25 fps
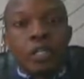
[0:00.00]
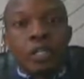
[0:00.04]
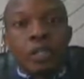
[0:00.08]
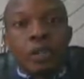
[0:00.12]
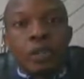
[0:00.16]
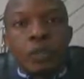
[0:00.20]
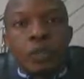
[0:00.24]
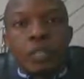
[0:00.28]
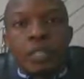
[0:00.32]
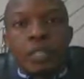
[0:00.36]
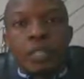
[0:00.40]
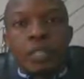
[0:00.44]

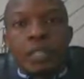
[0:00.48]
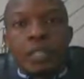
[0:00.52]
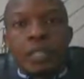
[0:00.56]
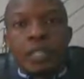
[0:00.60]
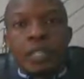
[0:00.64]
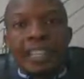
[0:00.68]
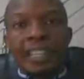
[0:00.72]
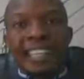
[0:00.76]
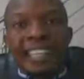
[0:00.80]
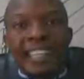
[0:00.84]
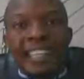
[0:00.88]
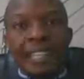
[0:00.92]
So the, the
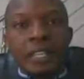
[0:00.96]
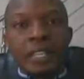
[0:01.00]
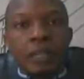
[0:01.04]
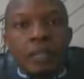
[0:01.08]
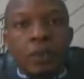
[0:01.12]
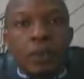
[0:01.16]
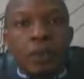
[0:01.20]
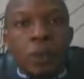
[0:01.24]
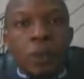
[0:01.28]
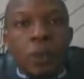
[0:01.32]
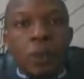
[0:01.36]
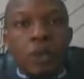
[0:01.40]
key
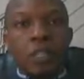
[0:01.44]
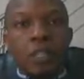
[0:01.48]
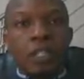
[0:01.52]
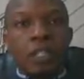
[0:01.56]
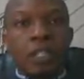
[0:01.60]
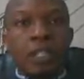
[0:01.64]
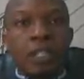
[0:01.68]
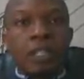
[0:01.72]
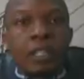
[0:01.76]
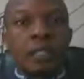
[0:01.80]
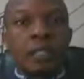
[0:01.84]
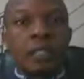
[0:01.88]
word
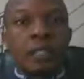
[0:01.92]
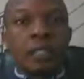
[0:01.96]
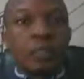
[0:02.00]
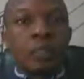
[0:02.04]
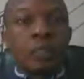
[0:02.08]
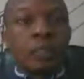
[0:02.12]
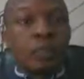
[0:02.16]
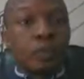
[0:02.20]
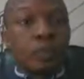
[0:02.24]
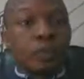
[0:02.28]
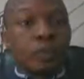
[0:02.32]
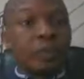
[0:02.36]
in
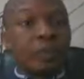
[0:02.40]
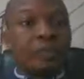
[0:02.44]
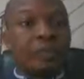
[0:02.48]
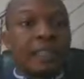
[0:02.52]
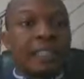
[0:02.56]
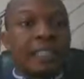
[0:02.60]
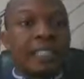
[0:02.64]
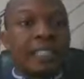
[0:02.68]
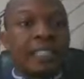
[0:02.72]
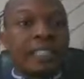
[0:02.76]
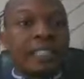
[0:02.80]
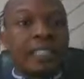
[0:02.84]

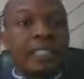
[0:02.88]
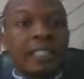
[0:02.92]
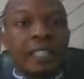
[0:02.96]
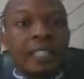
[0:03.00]
unsupervised